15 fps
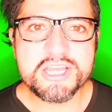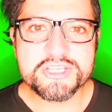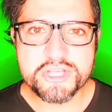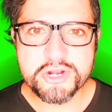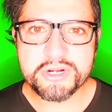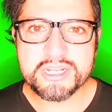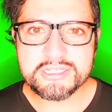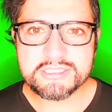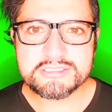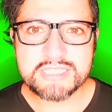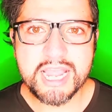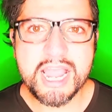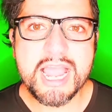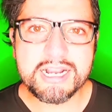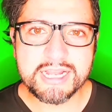juggling
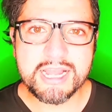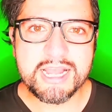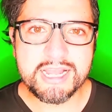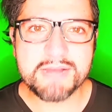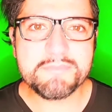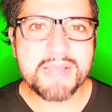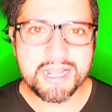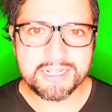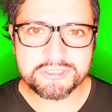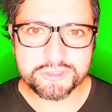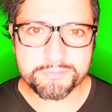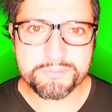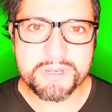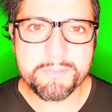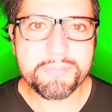have
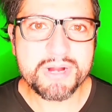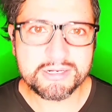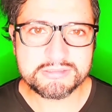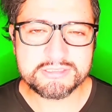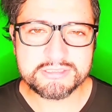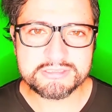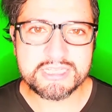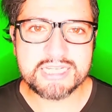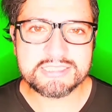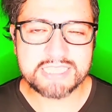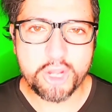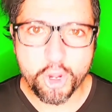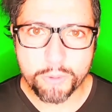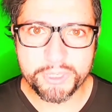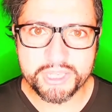also been practiced as
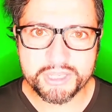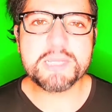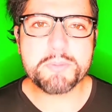a hobby.